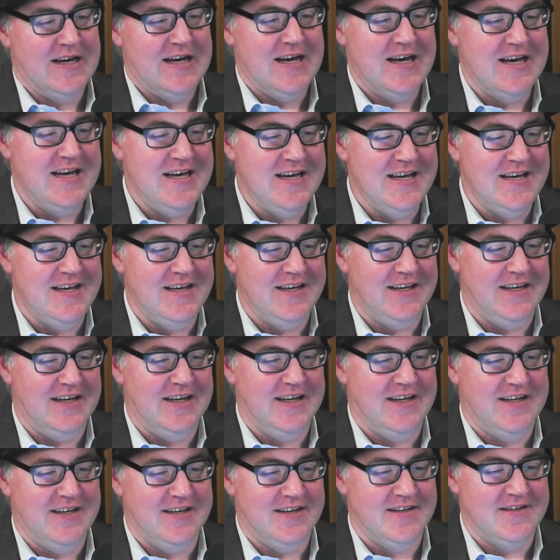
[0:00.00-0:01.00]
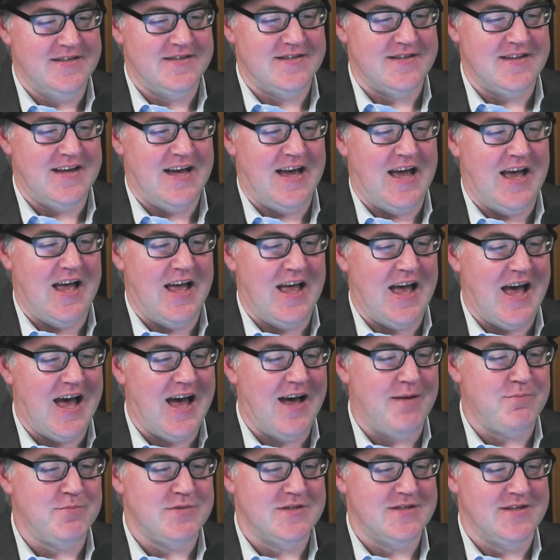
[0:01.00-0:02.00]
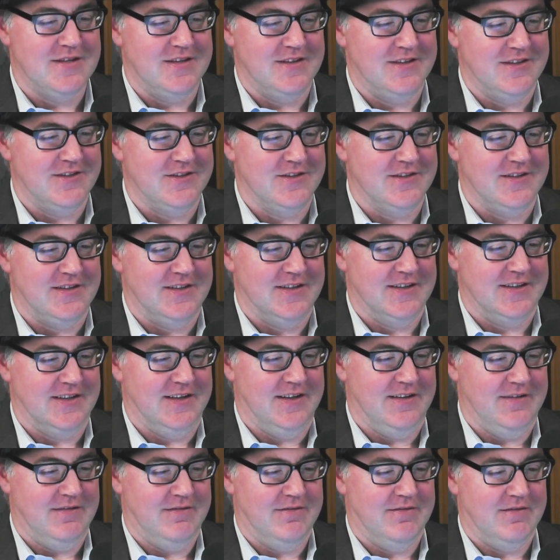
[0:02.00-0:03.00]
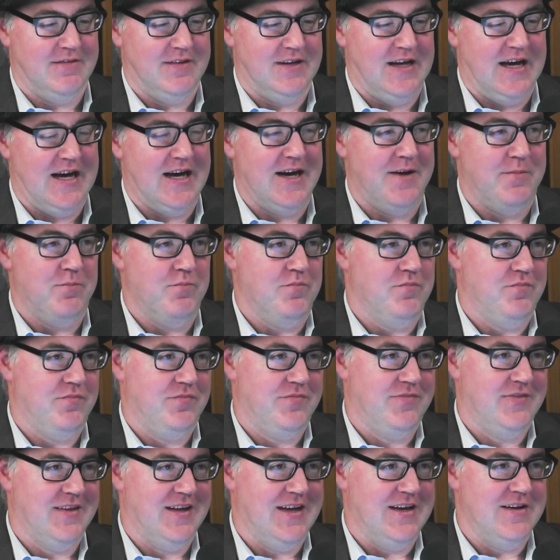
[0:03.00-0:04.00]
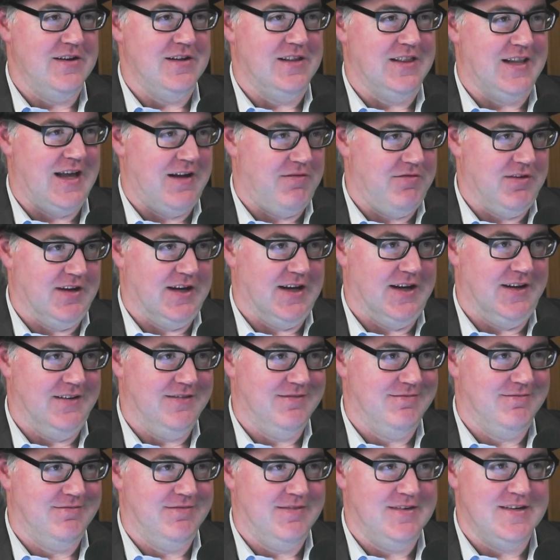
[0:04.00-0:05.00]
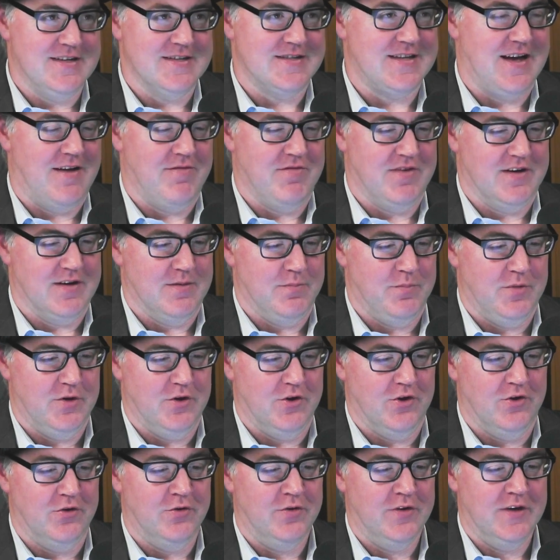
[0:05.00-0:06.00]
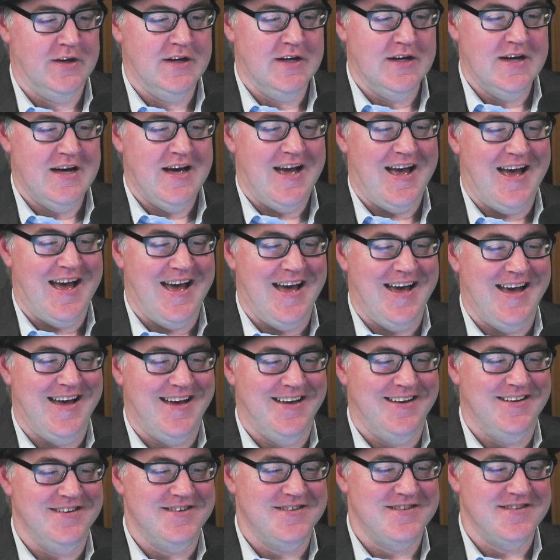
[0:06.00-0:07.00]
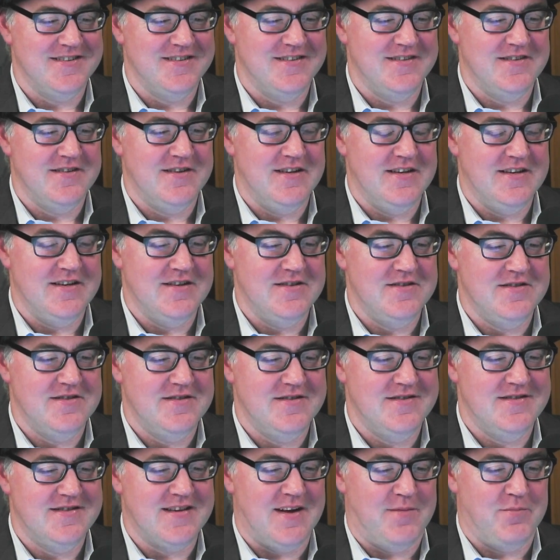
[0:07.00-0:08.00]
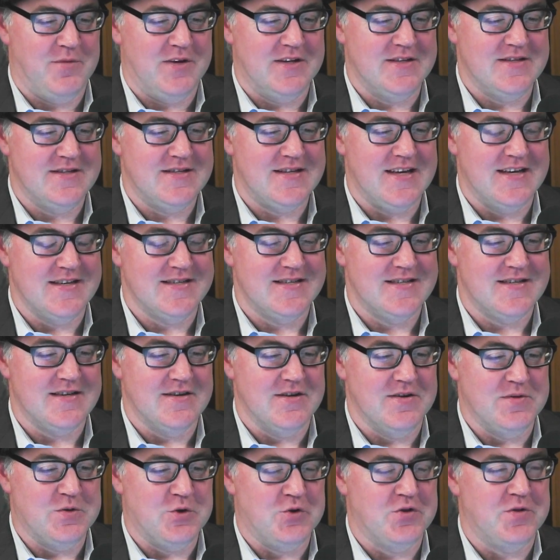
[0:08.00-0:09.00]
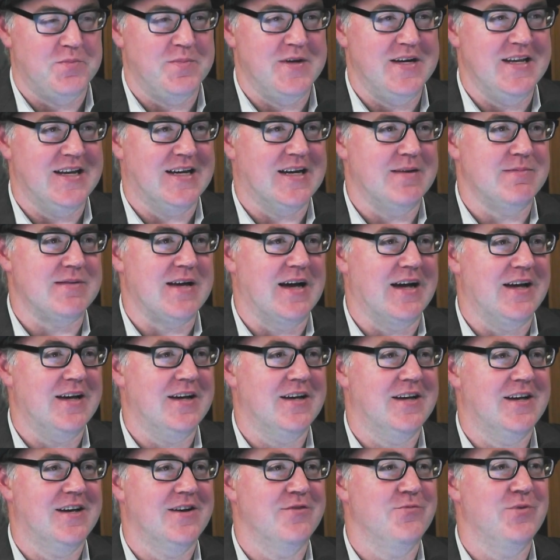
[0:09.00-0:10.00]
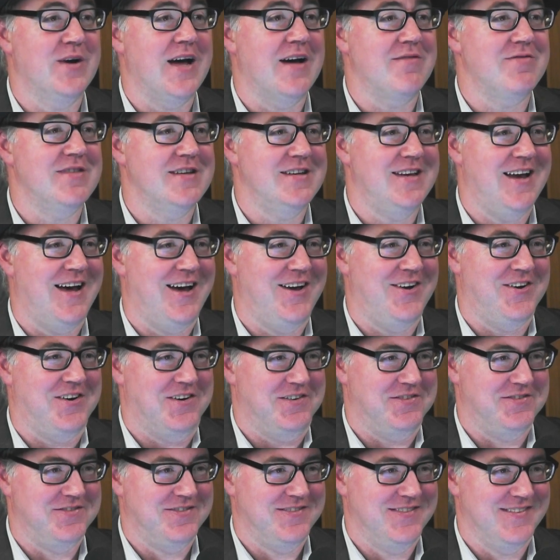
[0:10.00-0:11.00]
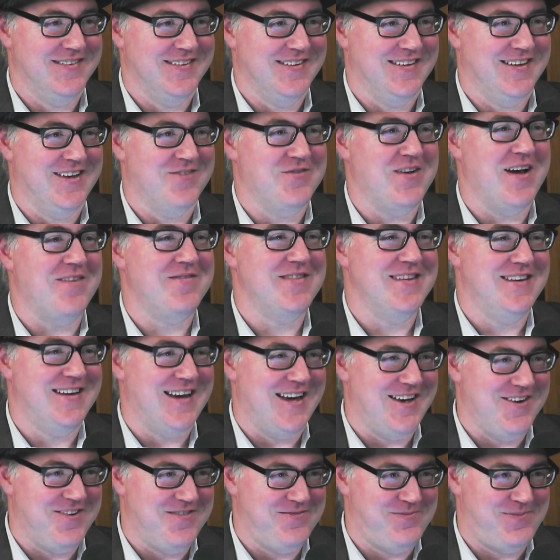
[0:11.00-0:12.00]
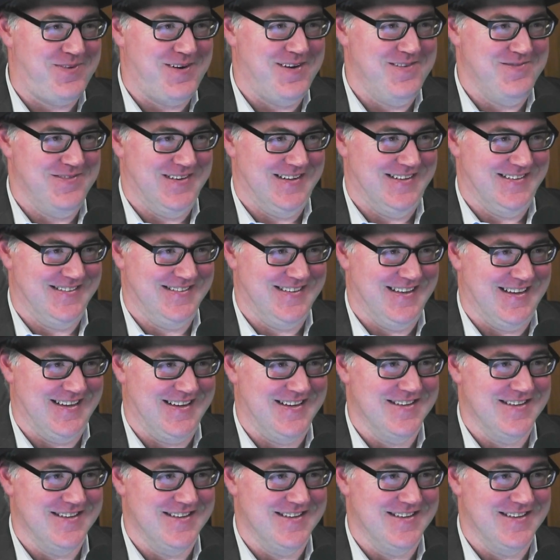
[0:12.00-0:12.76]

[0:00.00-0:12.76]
He is absolutely um, loving it, yeah. just having a ball. And someone says to all the media keeps saying, "Can we have the day off? Can we have the day off, Prime Minister?